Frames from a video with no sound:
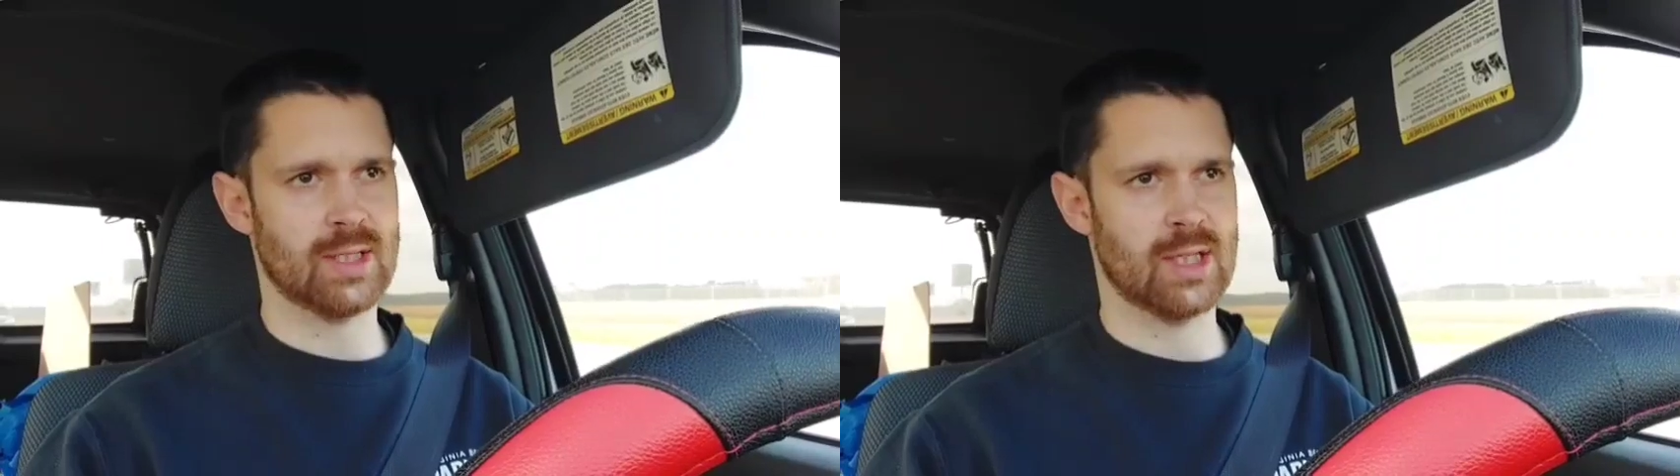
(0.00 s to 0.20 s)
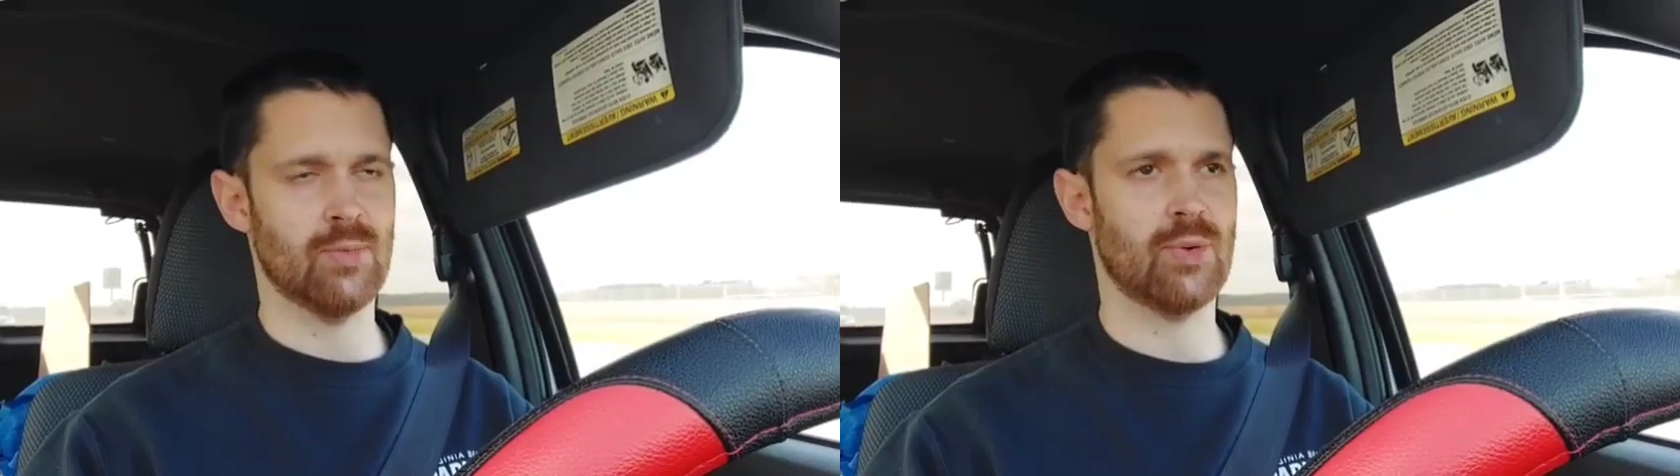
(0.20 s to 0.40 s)

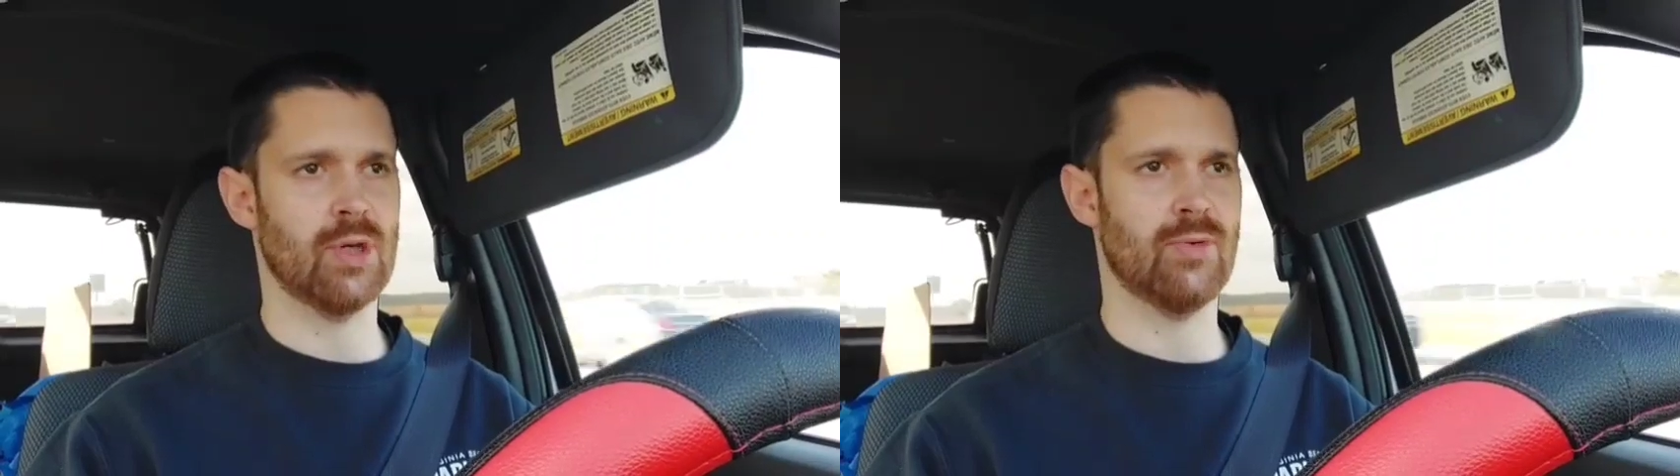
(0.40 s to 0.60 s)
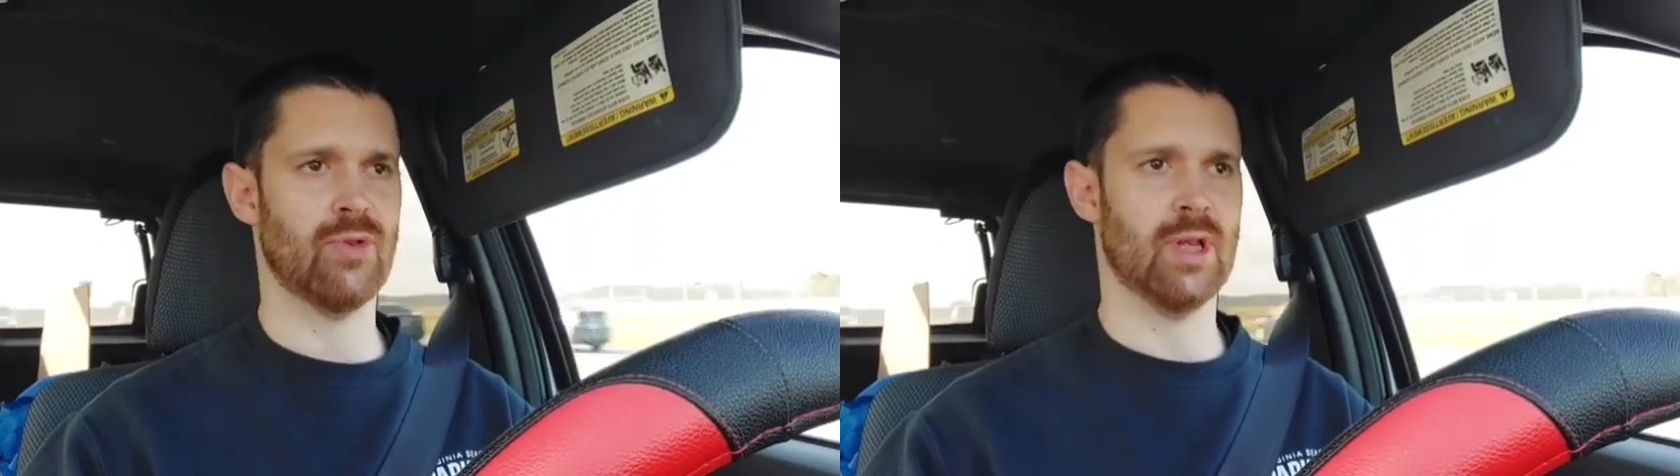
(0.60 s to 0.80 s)
10
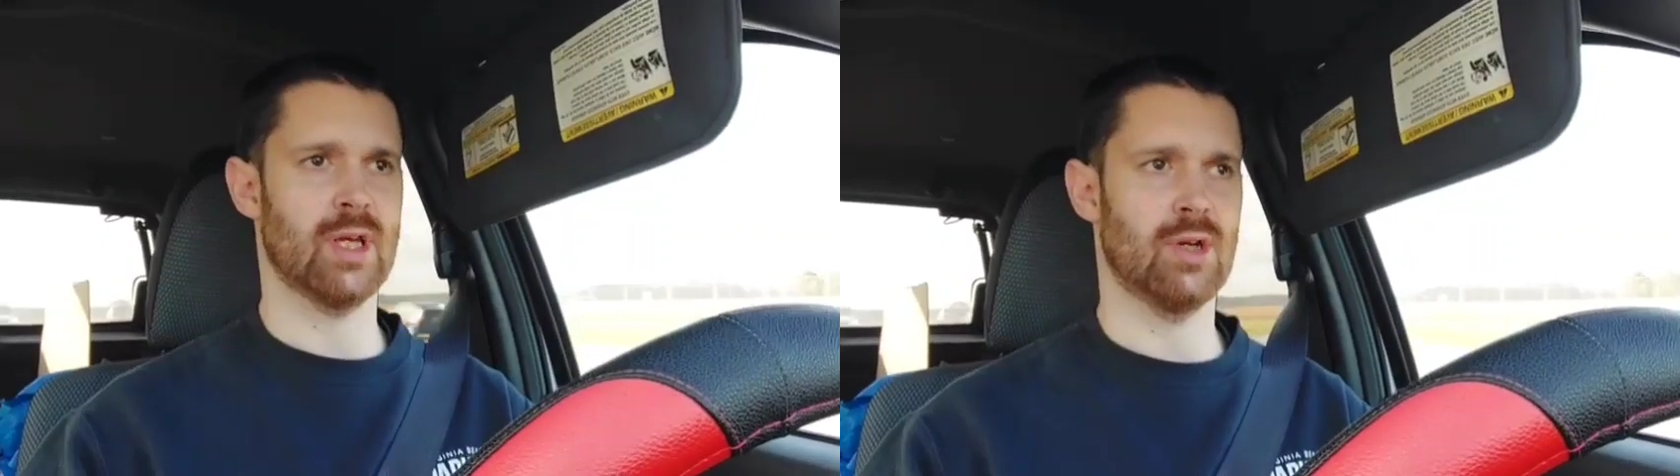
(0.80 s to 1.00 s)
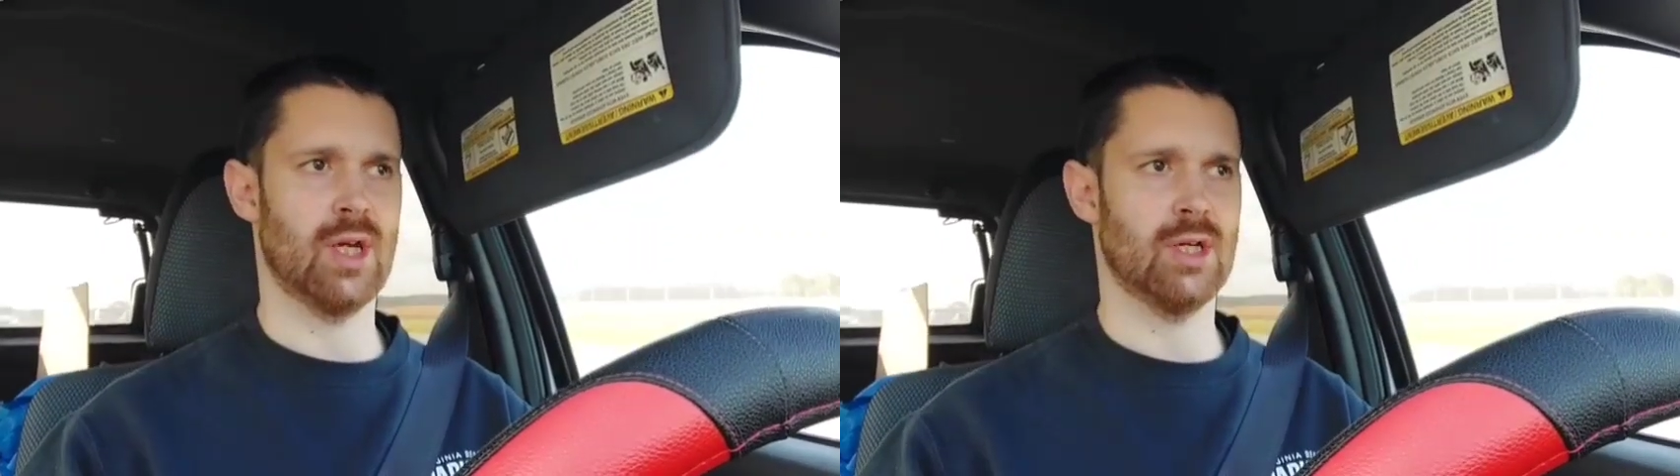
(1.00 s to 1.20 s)
p.m. for the
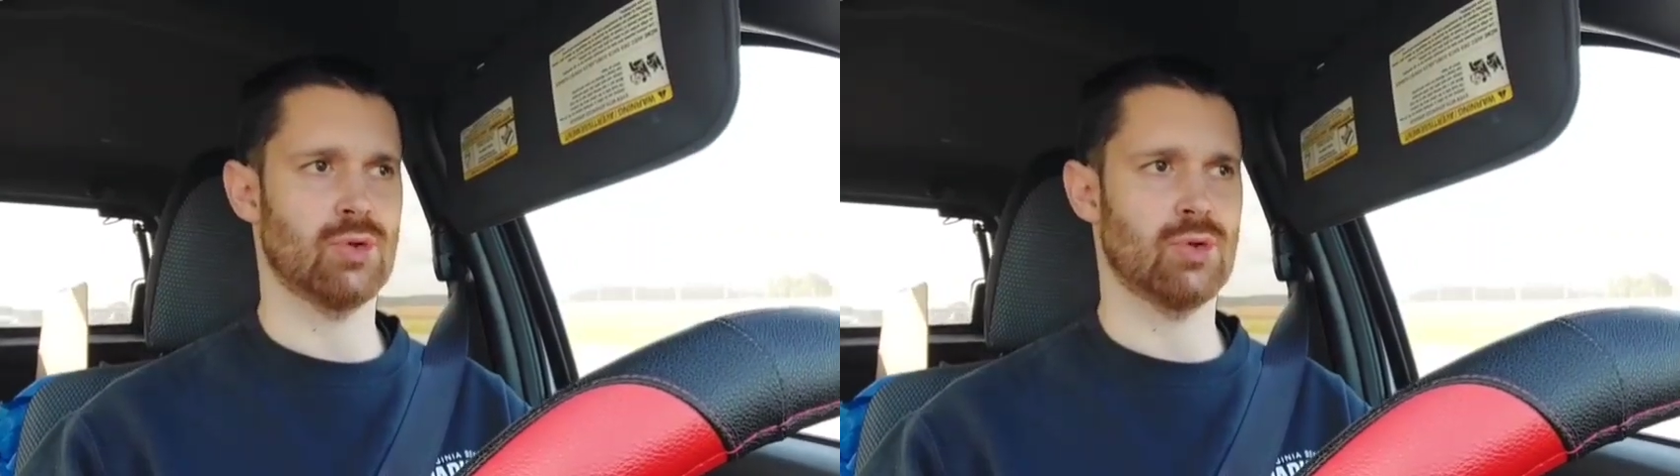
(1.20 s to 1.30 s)
later days,